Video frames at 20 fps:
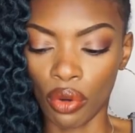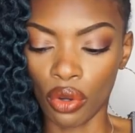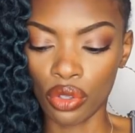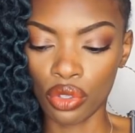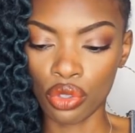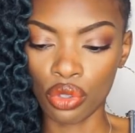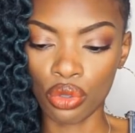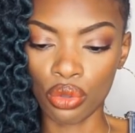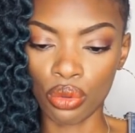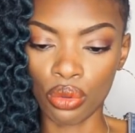
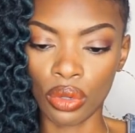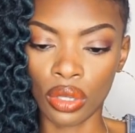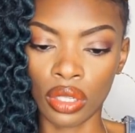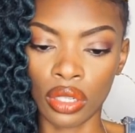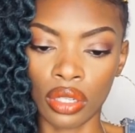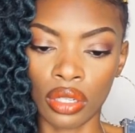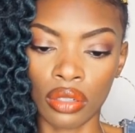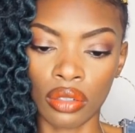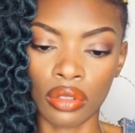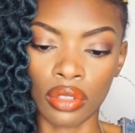going to
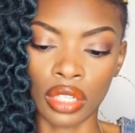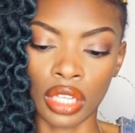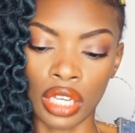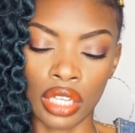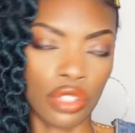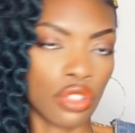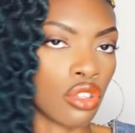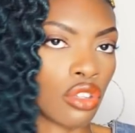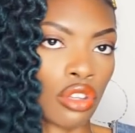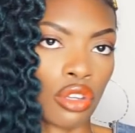
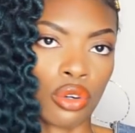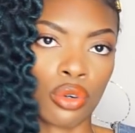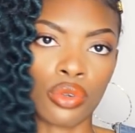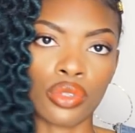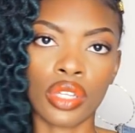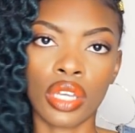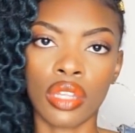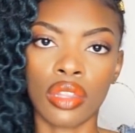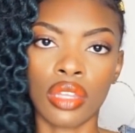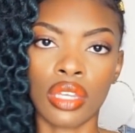get into
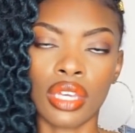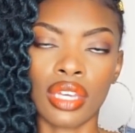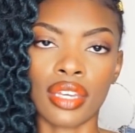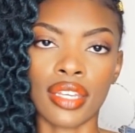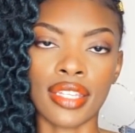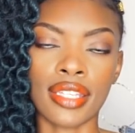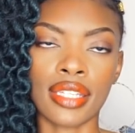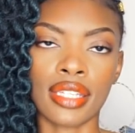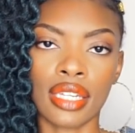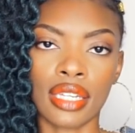those in the
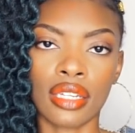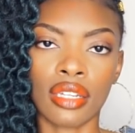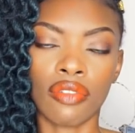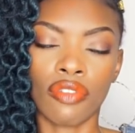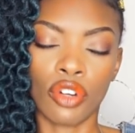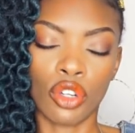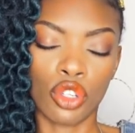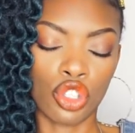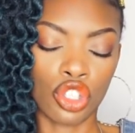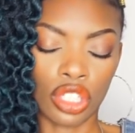extended
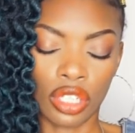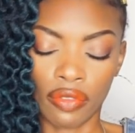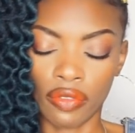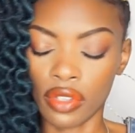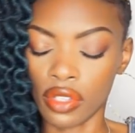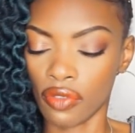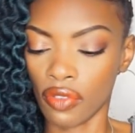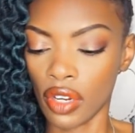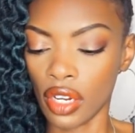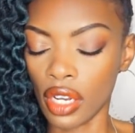version of
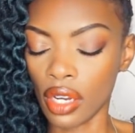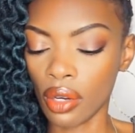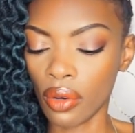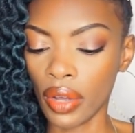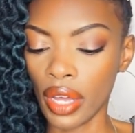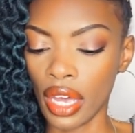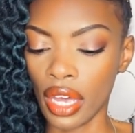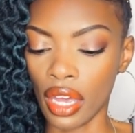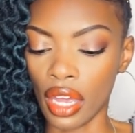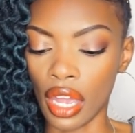this video,
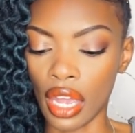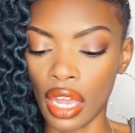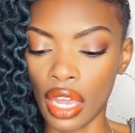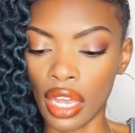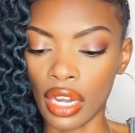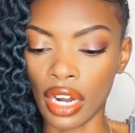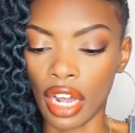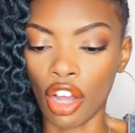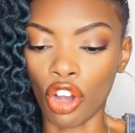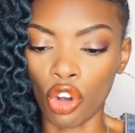
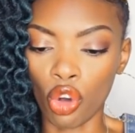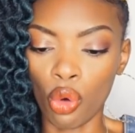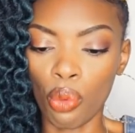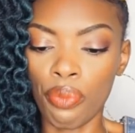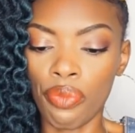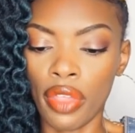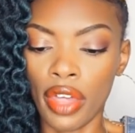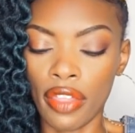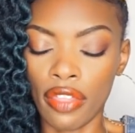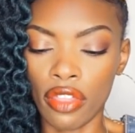and I
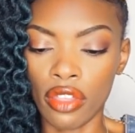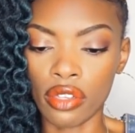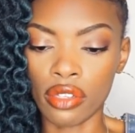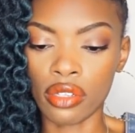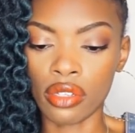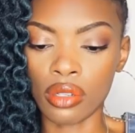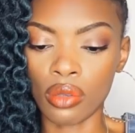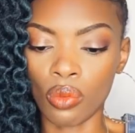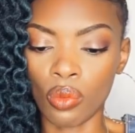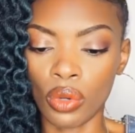hope that
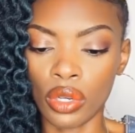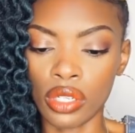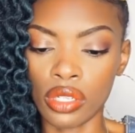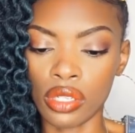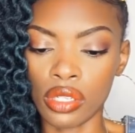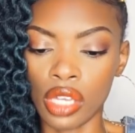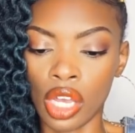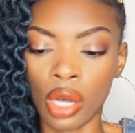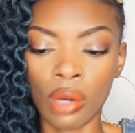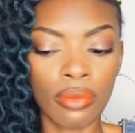this
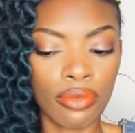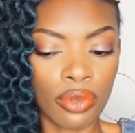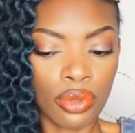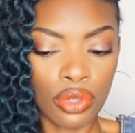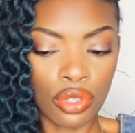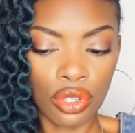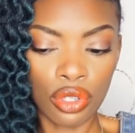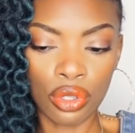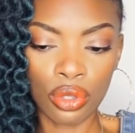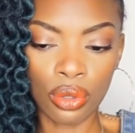was helpful
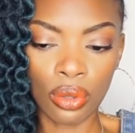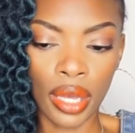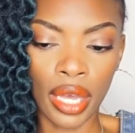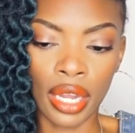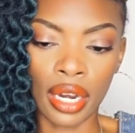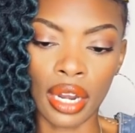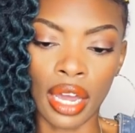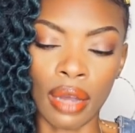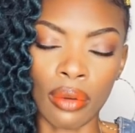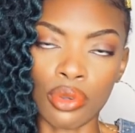to you,
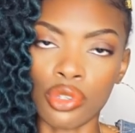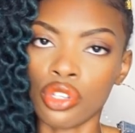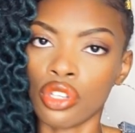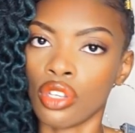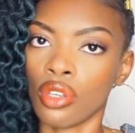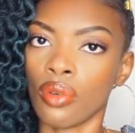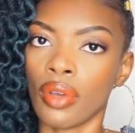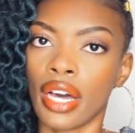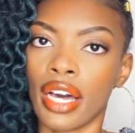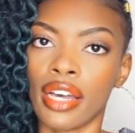and I will
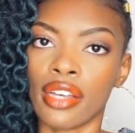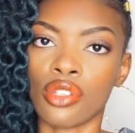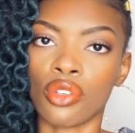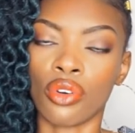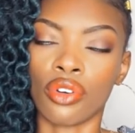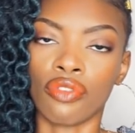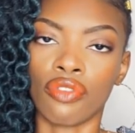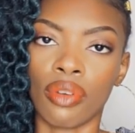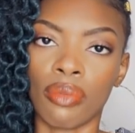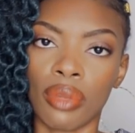see you guys
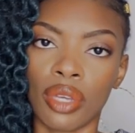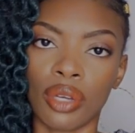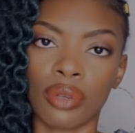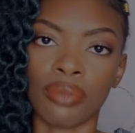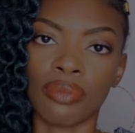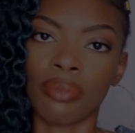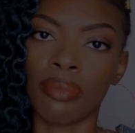on Vimeo.